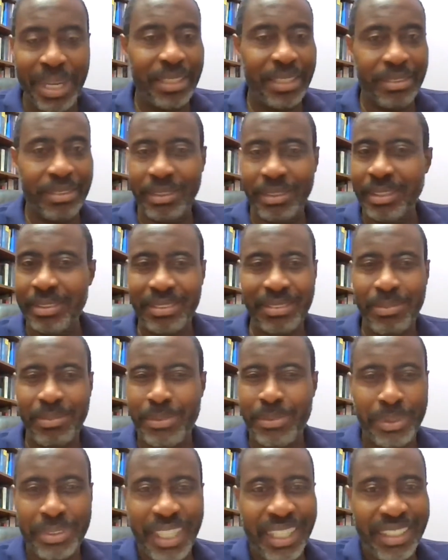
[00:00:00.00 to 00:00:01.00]
Mine is
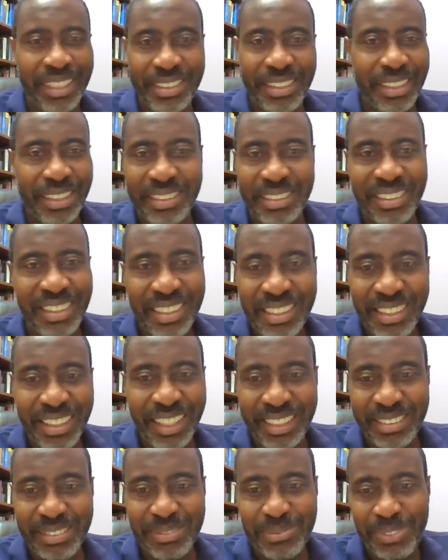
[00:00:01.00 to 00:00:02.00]
just thoughts, ideas,
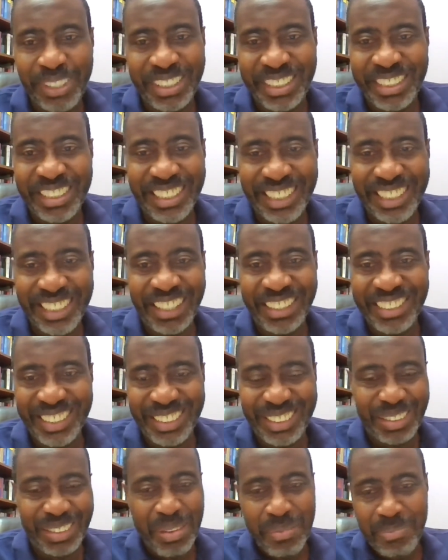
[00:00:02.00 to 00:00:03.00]
and fleshing it
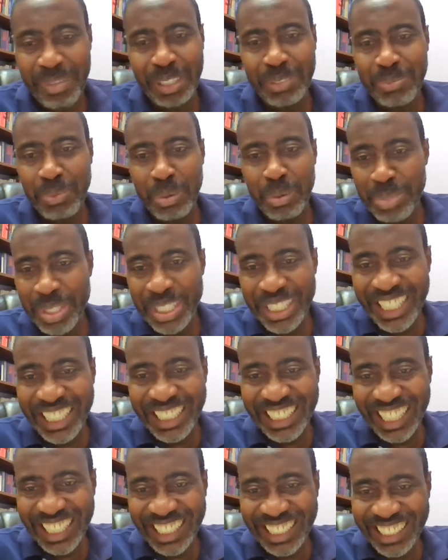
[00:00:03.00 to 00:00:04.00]
out. It's much more
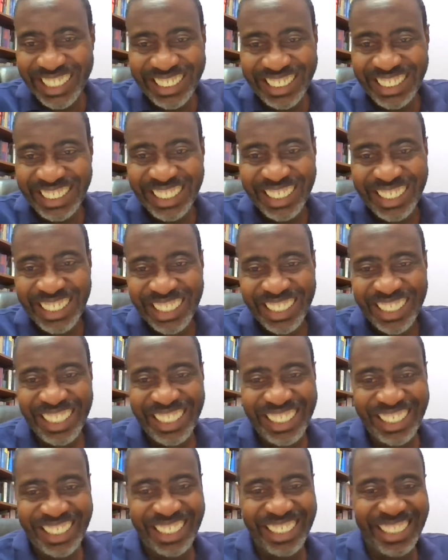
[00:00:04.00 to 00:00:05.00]
mundane than his.
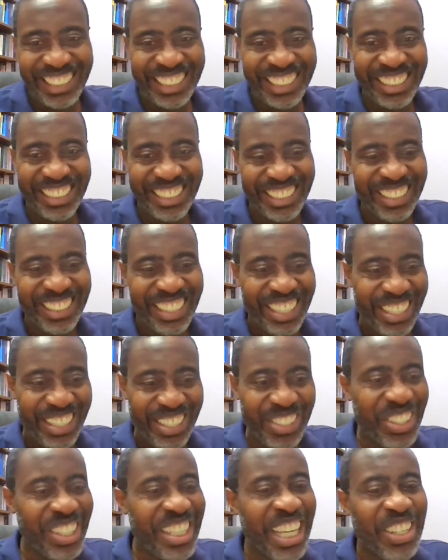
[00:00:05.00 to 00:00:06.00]

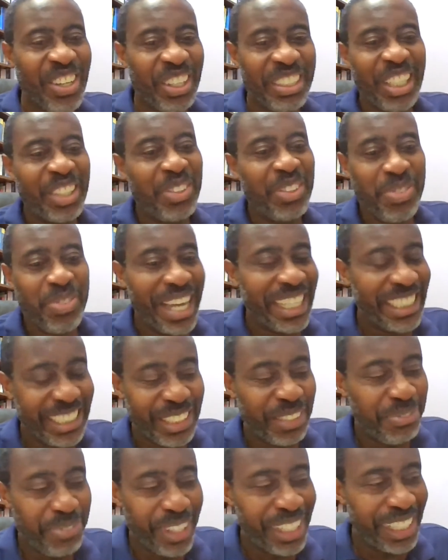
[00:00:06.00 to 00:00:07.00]
You know, the doctors
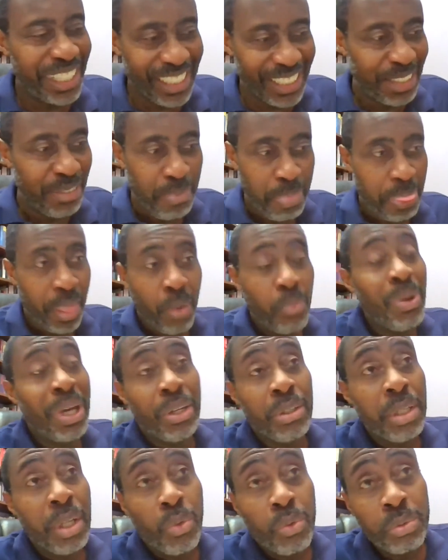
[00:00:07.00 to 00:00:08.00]
write differently.
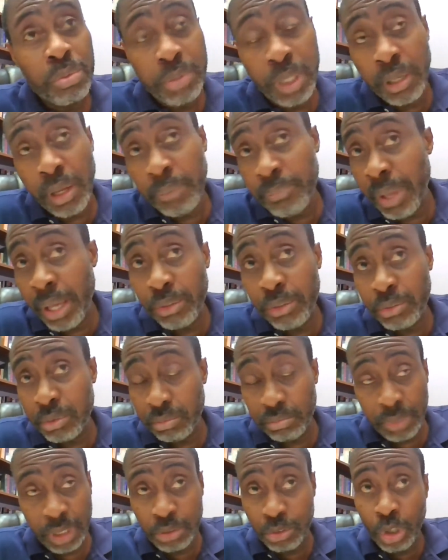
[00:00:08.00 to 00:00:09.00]
Well,
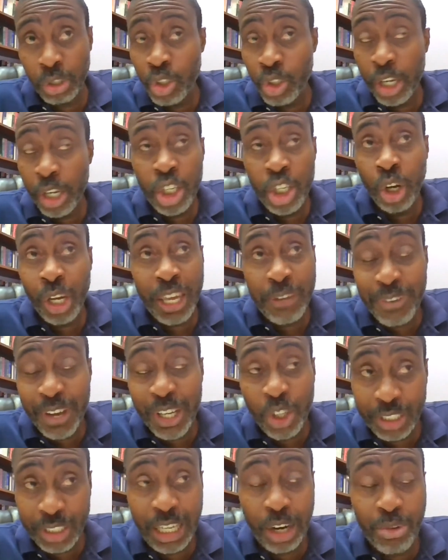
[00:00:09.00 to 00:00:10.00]
you know, if
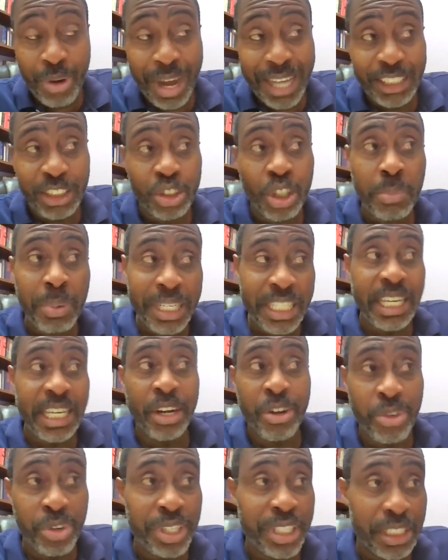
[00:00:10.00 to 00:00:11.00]
a doctor writes, nobody
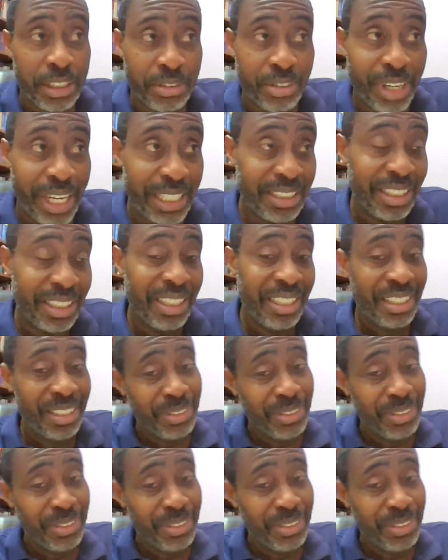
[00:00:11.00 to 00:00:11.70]
can read it, right?